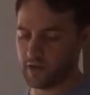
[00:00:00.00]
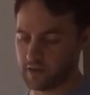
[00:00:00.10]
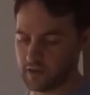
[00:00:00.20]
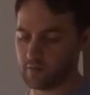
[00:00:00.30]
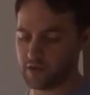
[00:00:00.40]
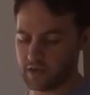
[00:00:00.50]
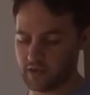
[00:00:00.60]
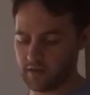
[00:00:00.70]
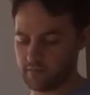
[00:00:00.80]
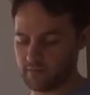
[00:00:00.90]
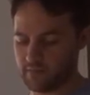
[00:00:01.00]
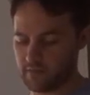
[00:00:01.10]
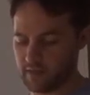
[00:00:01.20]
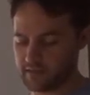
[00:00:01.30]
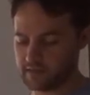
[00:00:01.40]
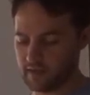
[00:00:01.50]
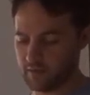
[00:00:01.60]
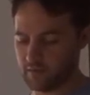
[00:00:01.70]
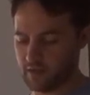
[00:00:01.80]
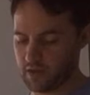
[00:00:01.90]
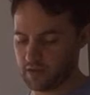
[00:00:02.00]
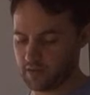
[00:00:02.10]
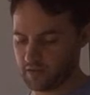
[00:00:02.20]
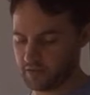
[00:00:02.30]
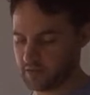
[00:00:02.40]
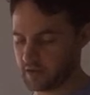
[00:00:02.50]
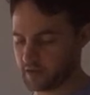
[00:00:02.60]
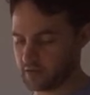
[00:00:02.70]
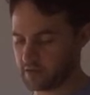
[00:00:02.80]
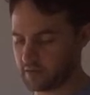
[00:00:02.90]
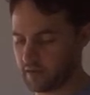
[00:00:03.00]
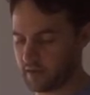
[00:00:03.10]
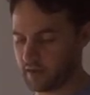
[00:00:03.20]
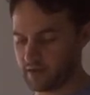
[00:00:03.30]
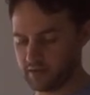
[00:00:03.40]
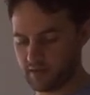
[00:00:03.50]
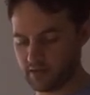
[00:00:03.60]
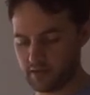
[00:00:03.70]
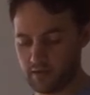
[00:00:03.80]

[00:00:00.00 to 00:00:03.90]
again we get that same anything. I can just say that anything.